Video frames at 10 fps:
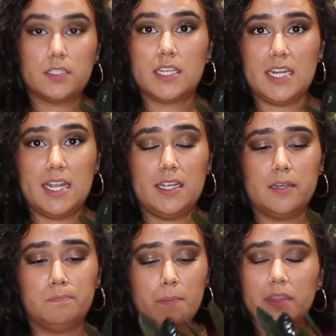
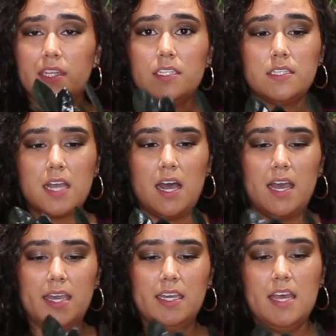Canadian. But this
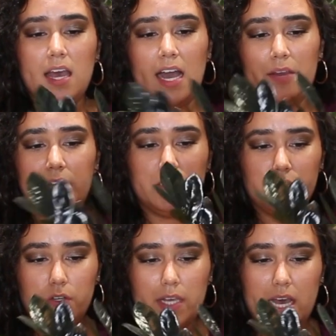guy, I already
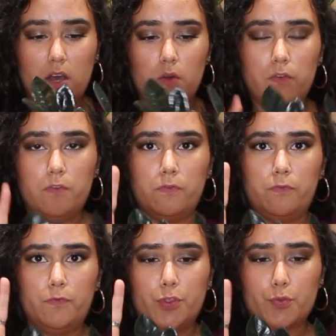took out
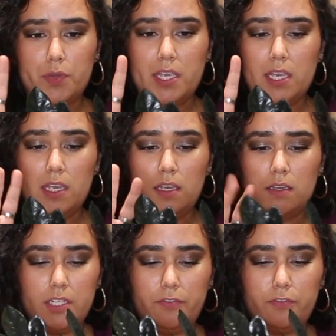3
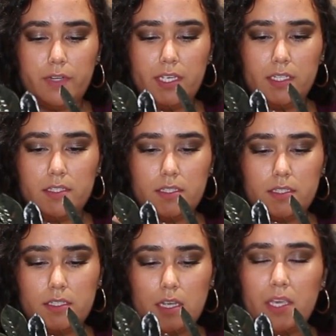
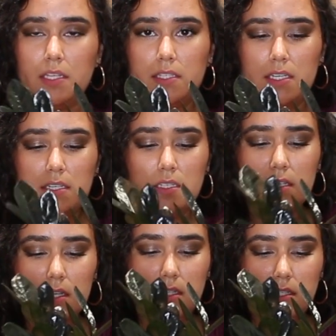different pieces
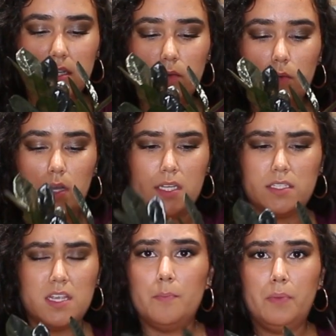because it
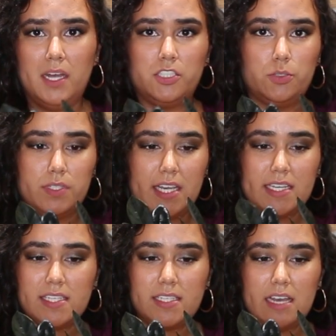was a bunch. It was
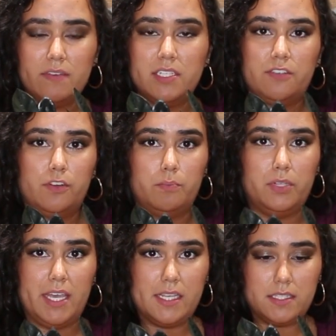like 7 different
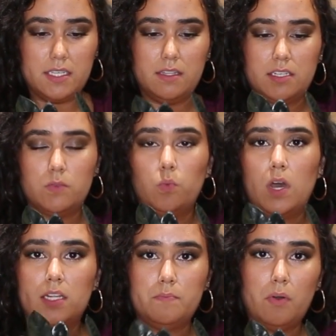plants in this
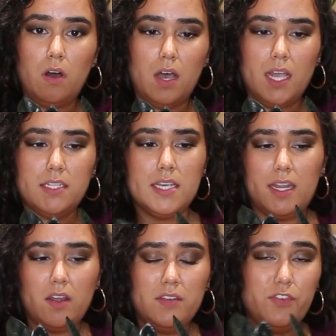one pot, and
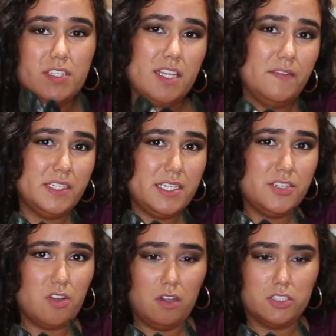I got it for
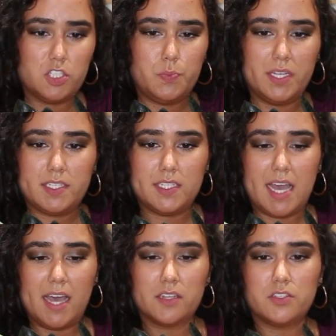$17 plus
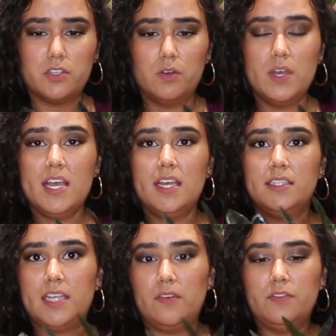tax. So
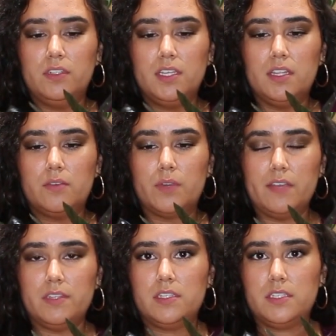definitely the
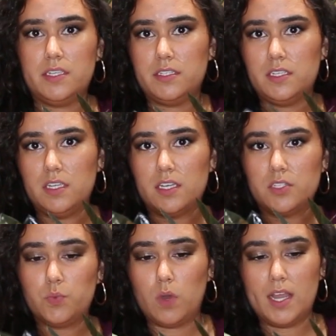Raven ZZ
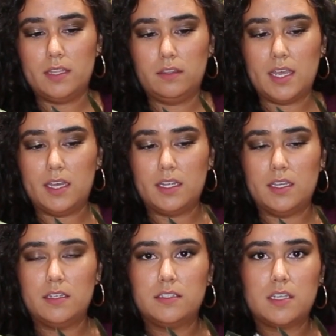is one that
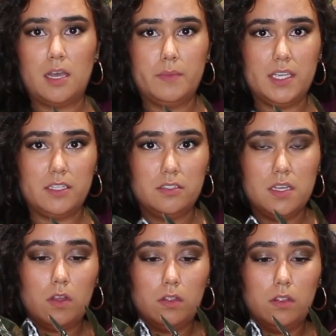is coming in a